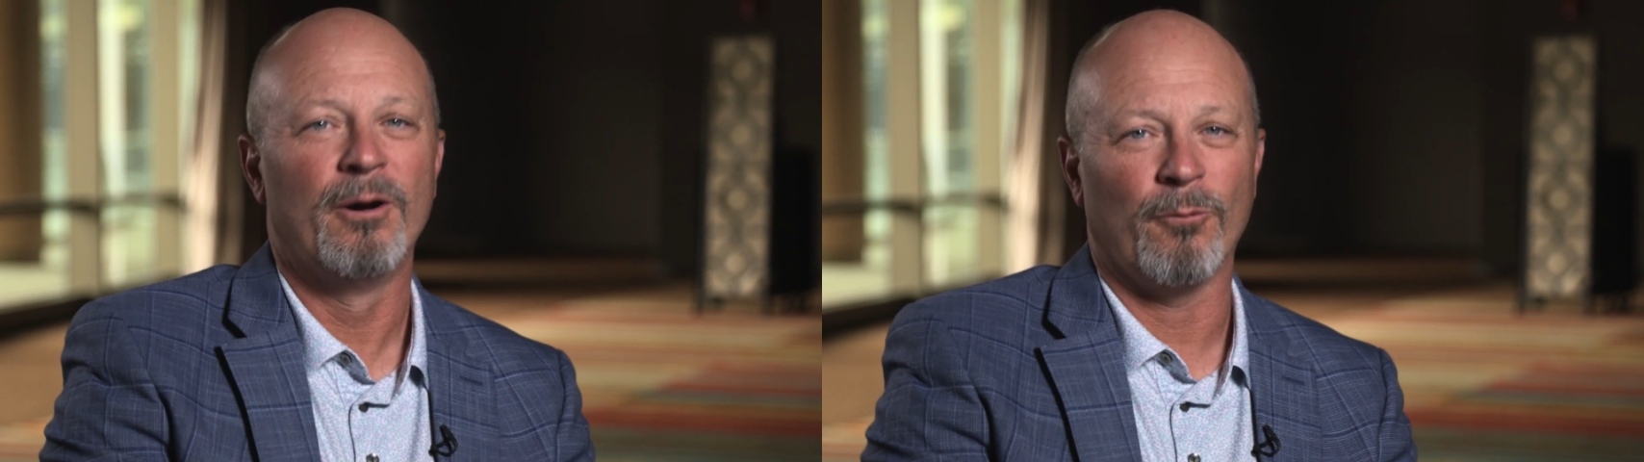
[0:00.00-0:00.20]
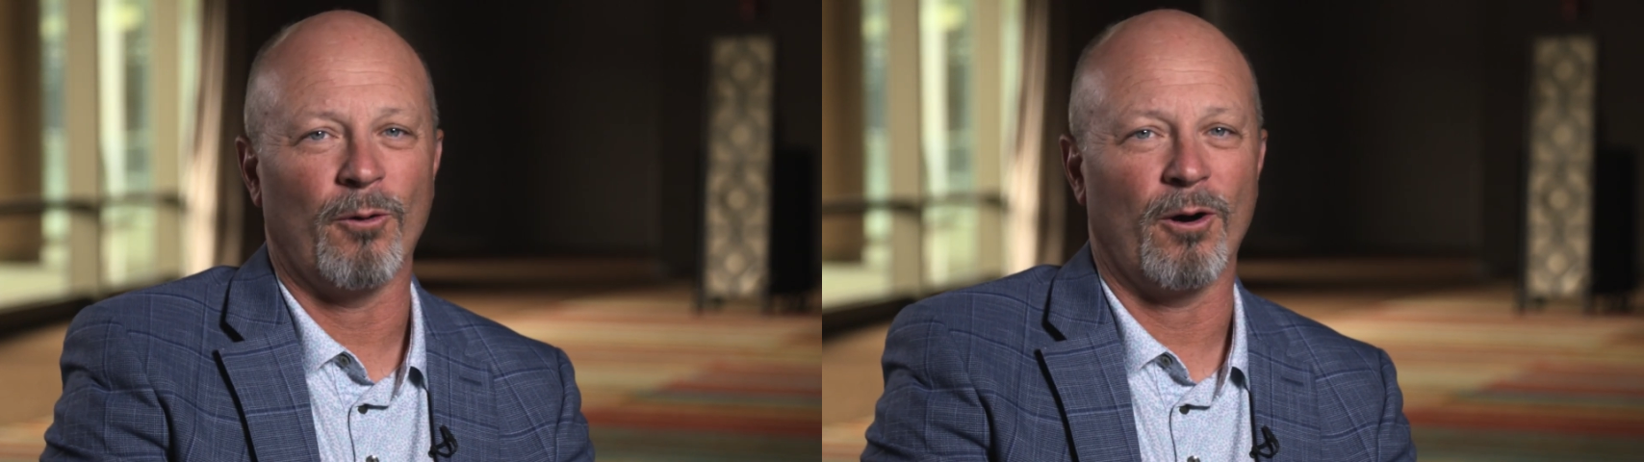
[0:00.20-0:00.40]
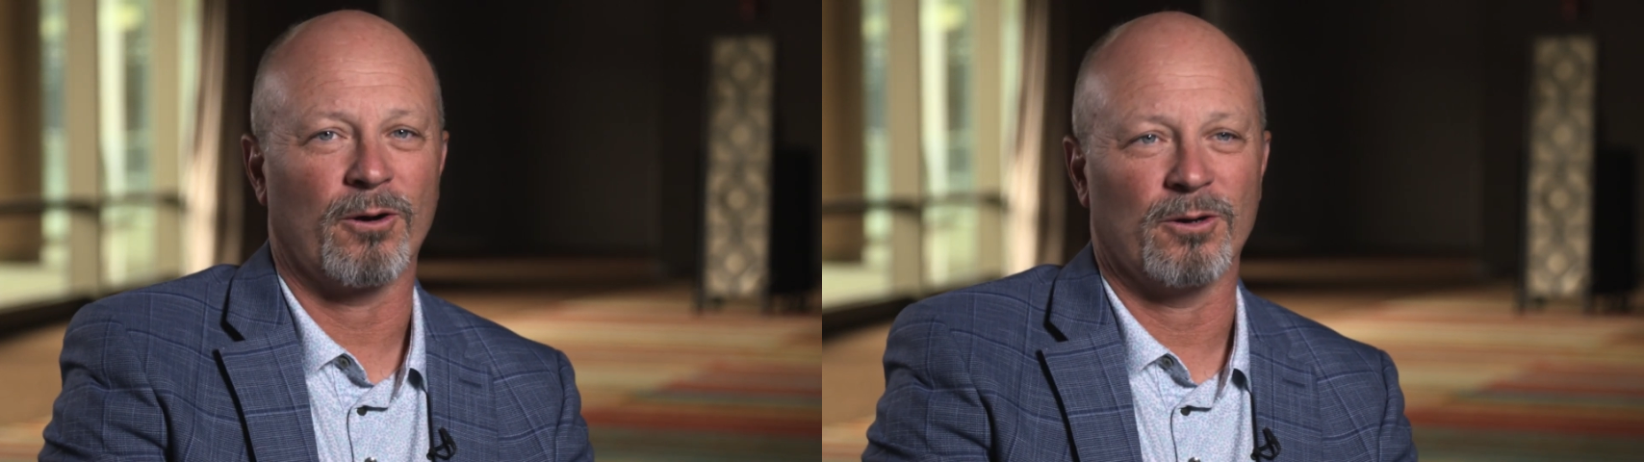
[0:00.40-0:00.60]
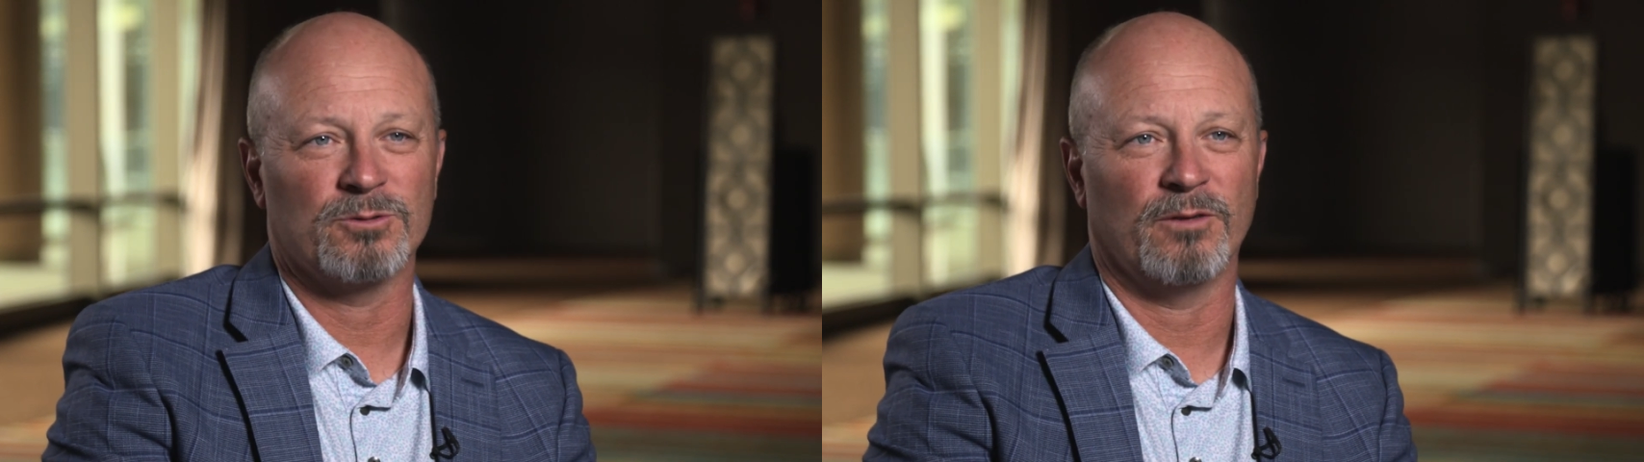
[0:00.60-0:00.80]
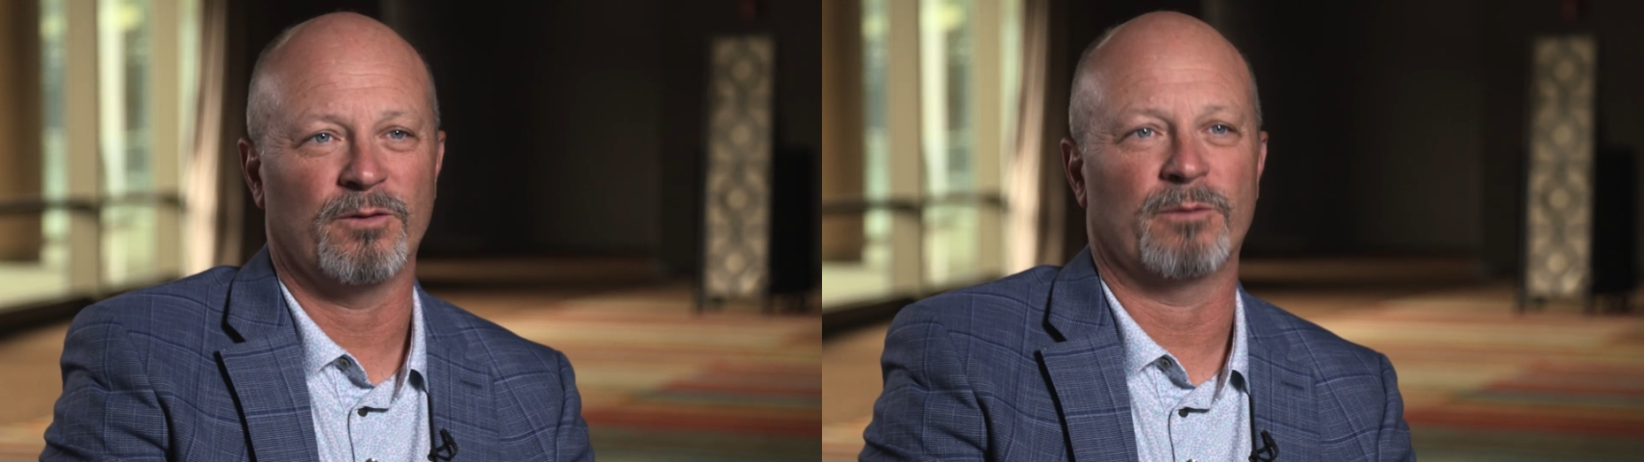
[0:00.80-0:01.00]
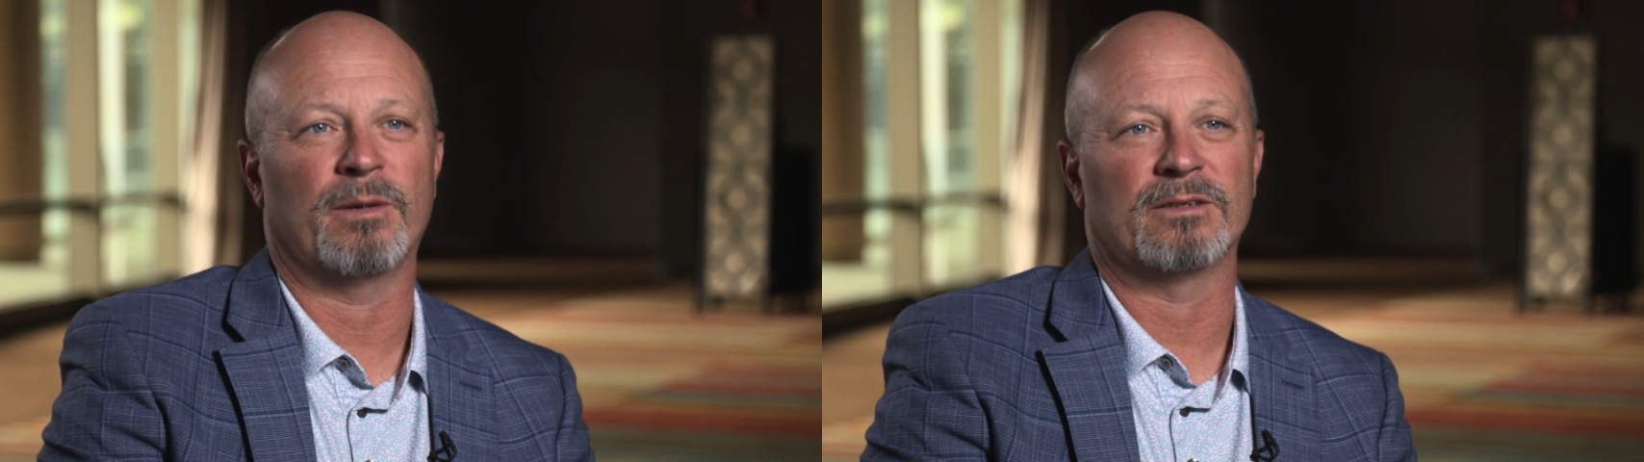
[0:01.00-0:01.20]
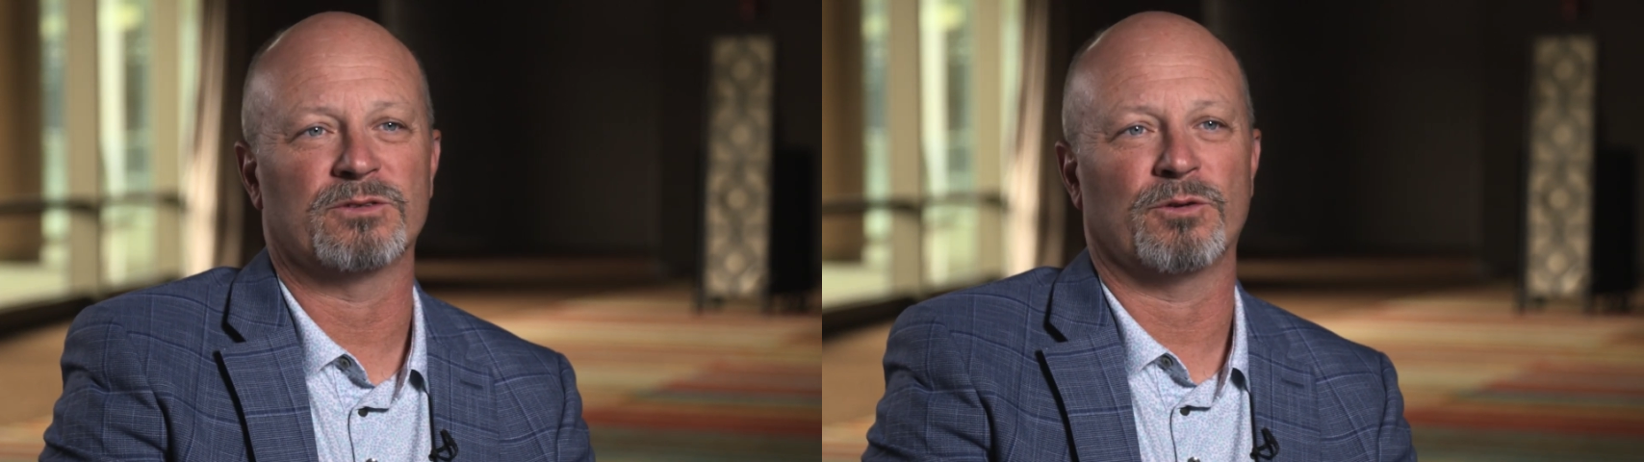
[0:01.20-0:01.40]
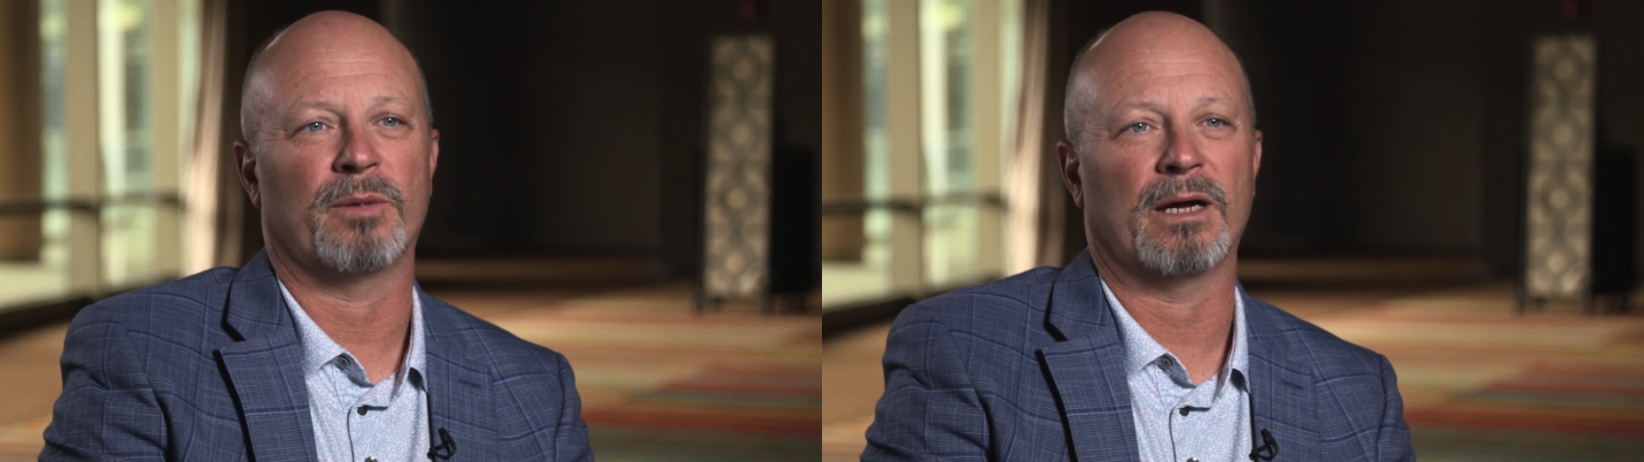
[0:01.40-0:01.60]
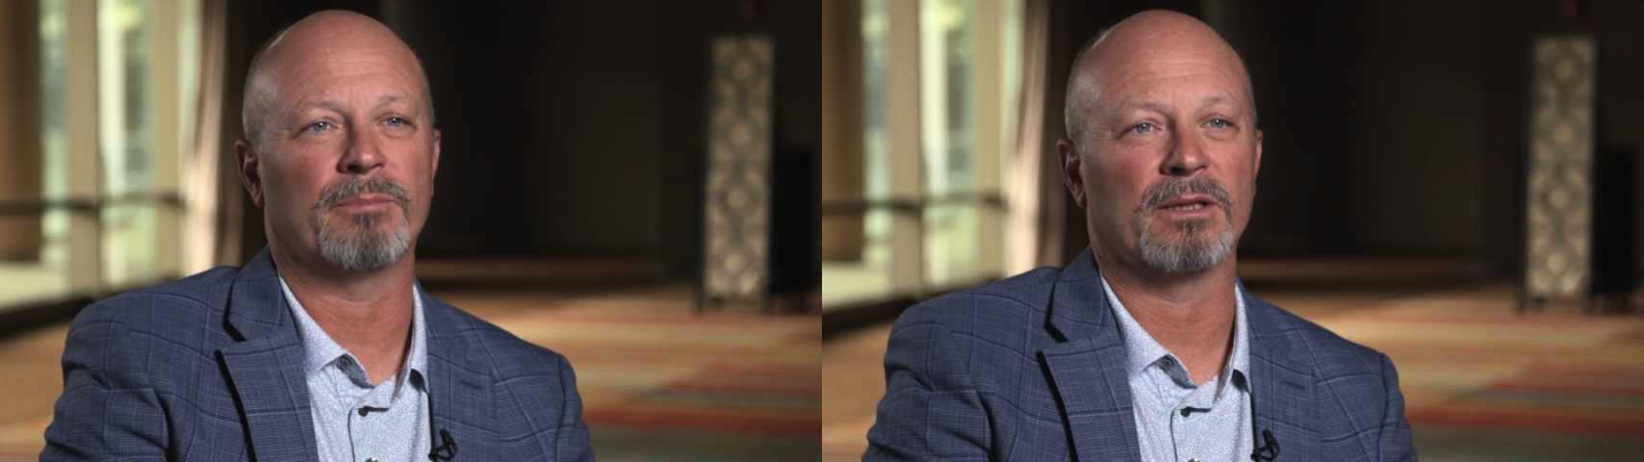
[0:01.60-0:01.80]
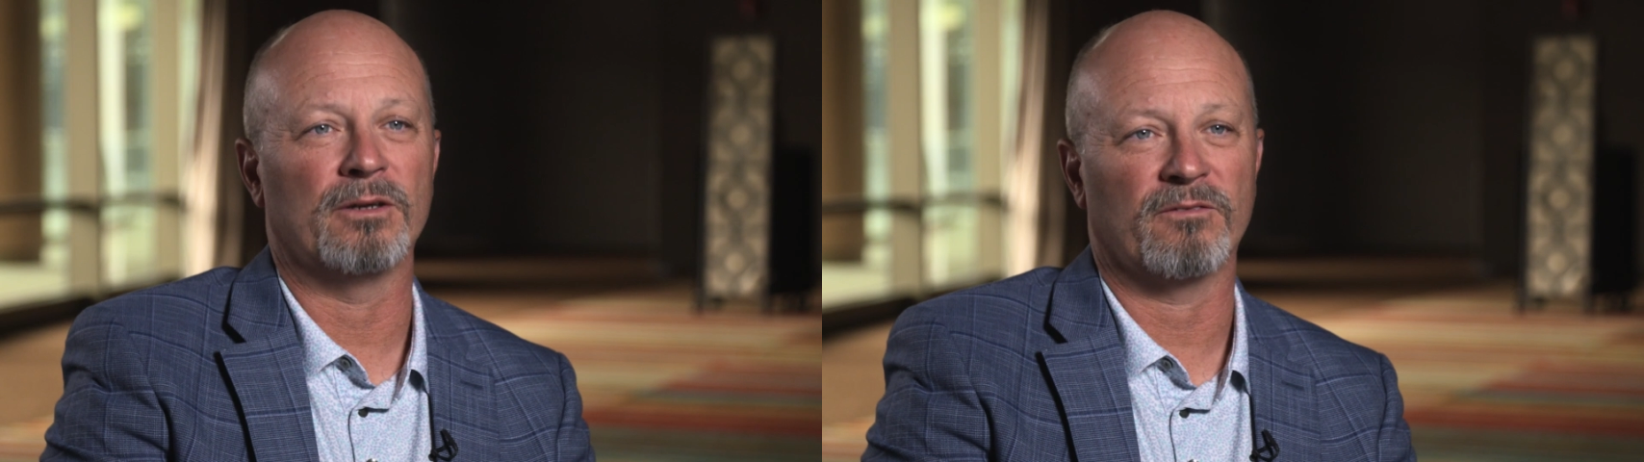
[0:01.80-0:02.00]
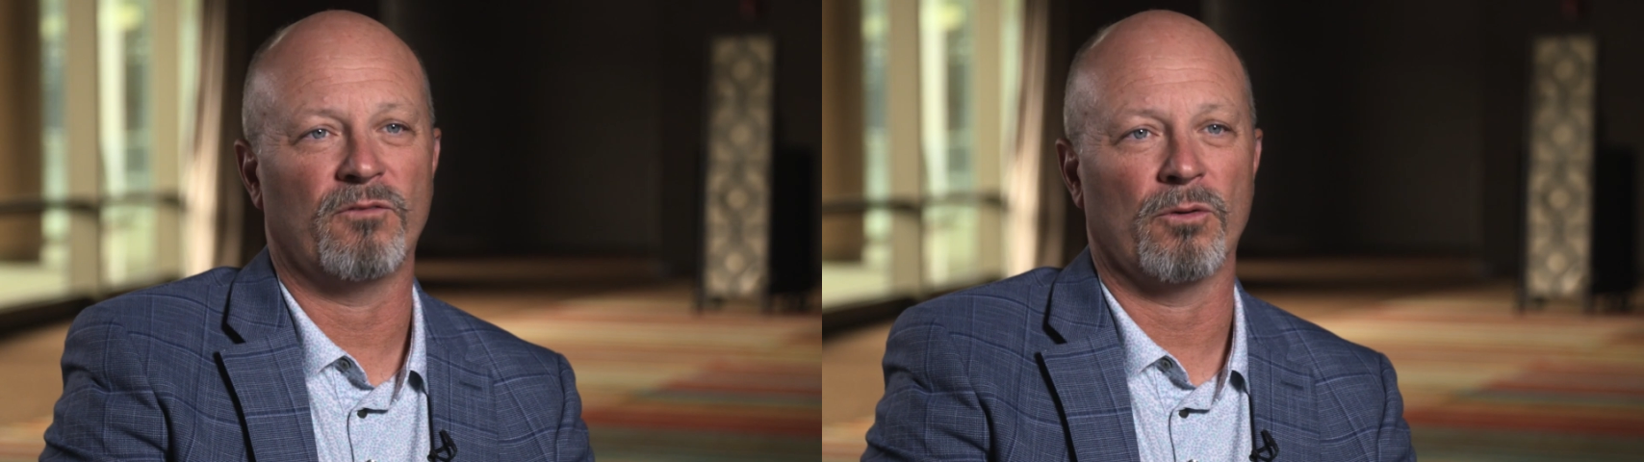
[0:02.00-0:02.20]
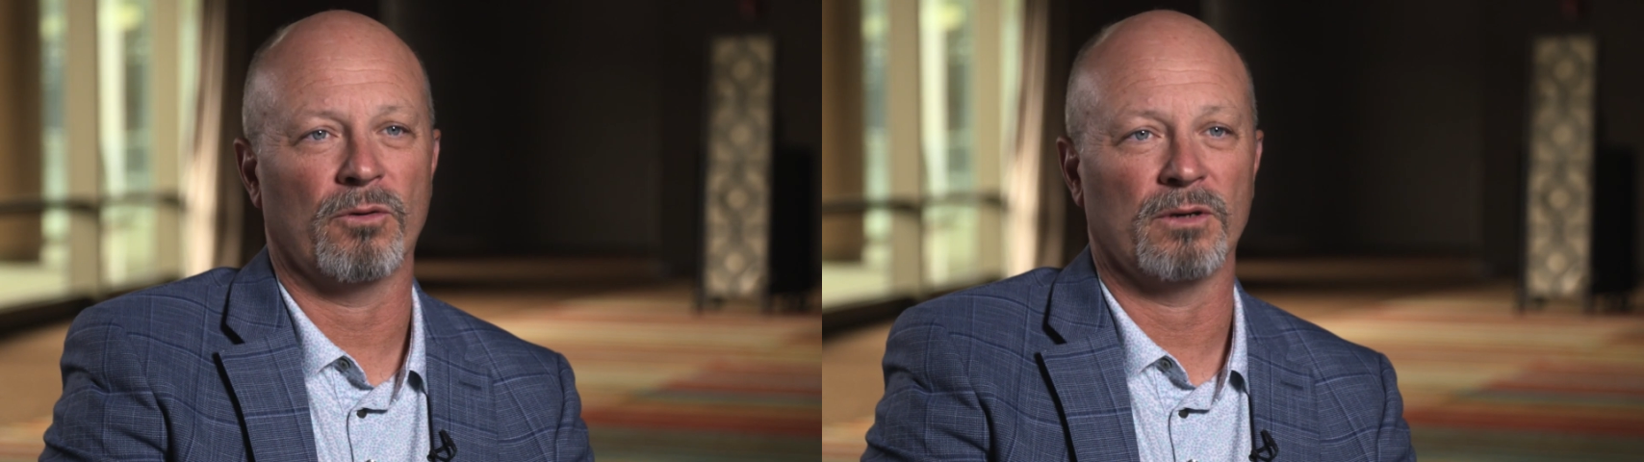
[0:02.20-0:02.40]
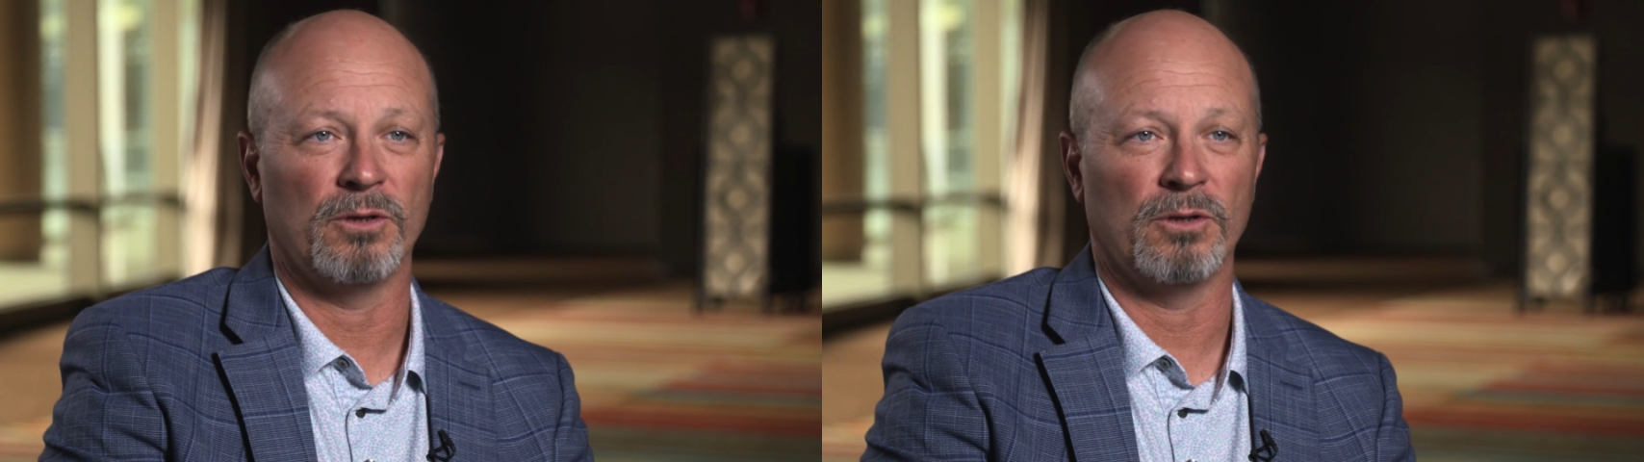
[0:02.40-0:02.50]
walk all 1,200 miles of your pipe and look for